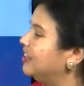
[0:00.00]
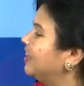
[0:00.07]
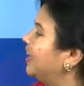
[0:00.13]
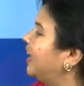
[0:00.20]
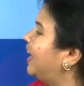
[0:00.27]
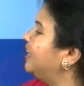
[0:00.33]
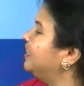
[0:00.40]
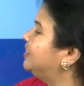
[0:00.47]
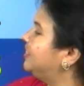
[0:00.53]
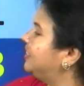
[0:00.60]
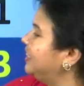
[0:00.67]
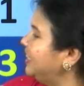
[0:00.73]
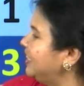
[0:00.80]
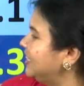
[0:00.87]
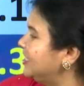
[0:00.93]
and 3
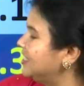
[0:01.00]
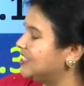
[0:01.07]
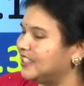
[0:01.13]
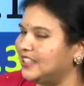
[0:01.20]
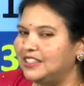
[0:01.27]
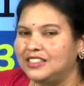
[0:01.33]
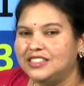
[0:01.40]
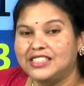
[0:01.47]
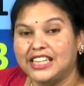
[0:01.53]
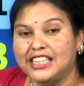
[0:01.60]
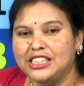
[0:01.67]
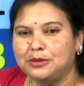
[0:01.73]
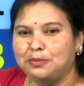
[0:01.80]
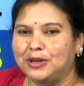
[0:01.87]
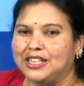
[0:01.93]
is in tenth
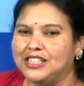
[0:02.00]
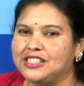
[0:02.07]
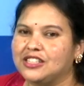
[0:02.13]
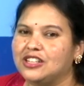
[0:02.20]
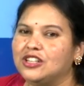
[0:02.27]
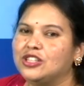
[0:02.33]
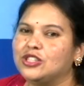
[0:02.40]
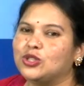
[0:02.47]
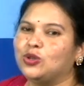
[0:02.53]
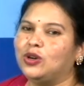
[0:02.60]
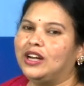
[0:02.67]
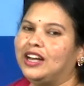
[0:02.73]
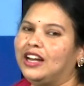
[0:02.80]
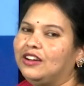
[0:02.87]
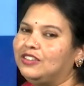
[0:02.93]
place. So, I
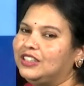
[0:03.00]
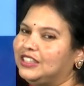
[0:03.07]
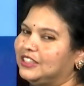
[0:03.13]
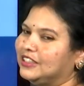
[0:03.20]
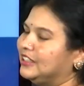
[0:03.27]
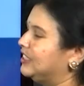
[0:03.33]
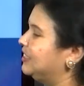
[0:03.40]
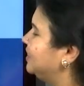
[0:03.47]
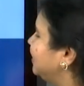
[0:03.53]
have written under